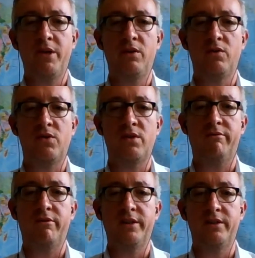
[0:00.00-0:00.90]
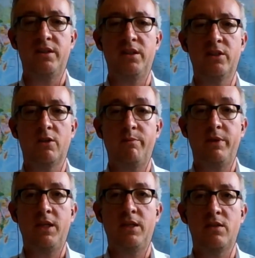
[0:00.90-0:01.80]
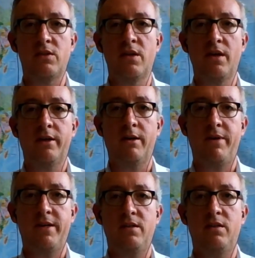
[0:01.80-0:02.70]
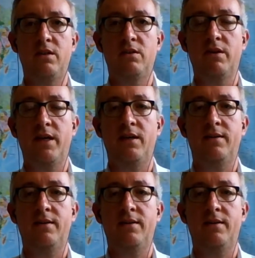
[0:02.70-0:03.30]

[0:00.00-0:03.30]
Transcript: sovereignty, Europeans' capacity to act.